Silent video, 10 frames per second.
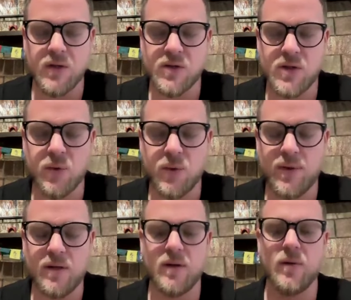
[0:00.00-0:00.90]
So we
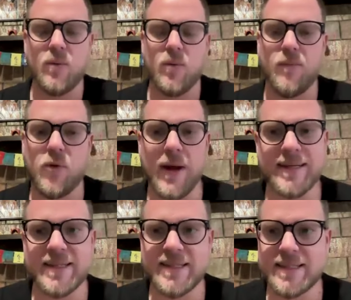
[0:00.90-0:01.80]
will
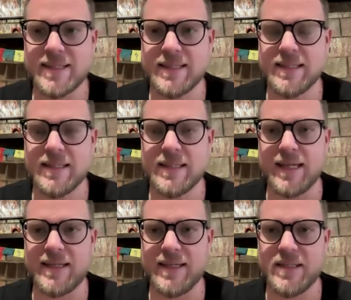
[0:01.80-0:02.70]
practice
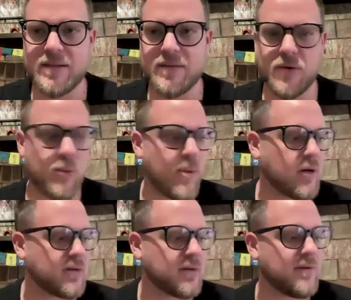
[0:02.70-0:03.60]
like this for
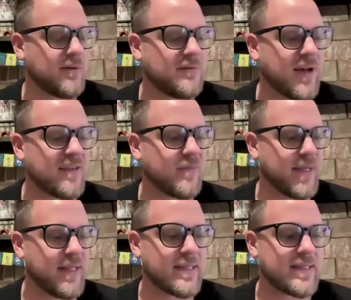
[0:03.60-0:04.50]
about 5
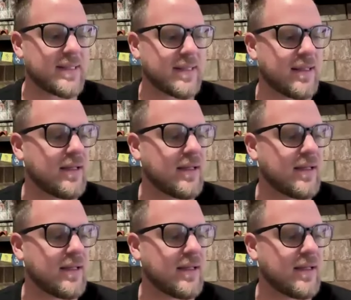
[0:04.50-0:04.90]
minutes,